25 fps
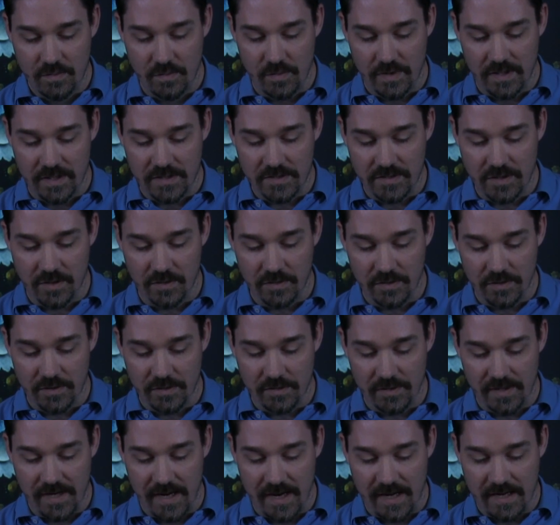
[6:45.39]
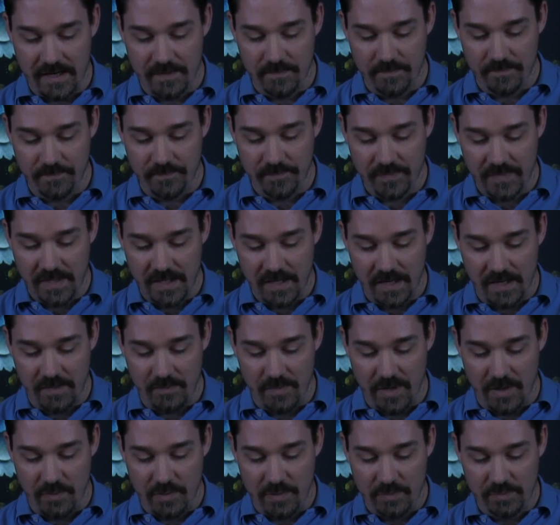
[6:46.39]
We exalt your name,
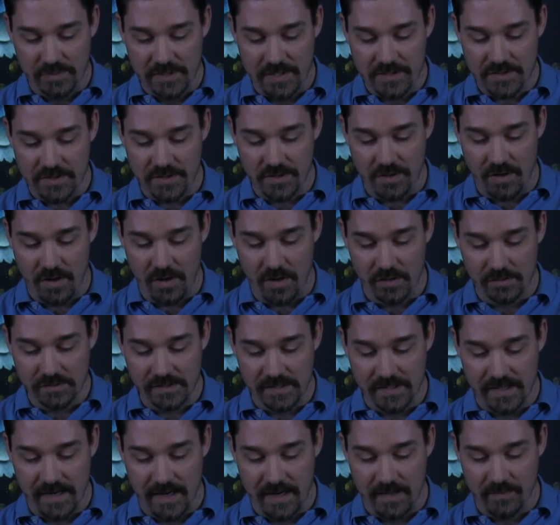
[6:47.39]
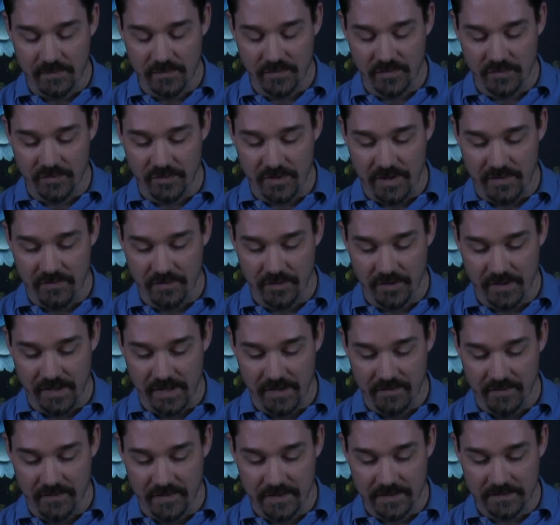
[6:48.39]
and may we bless your holy name forever and
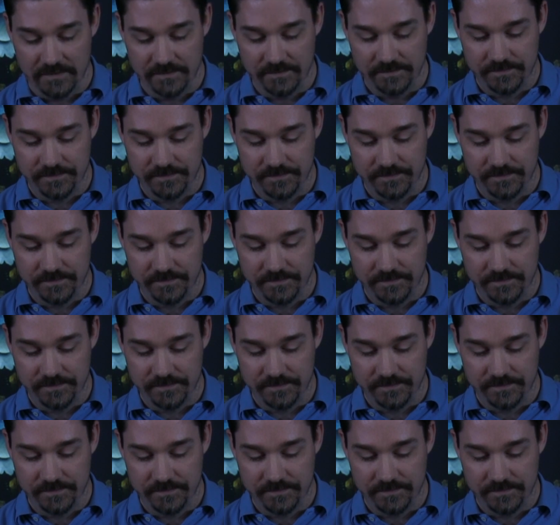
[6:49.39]
ever.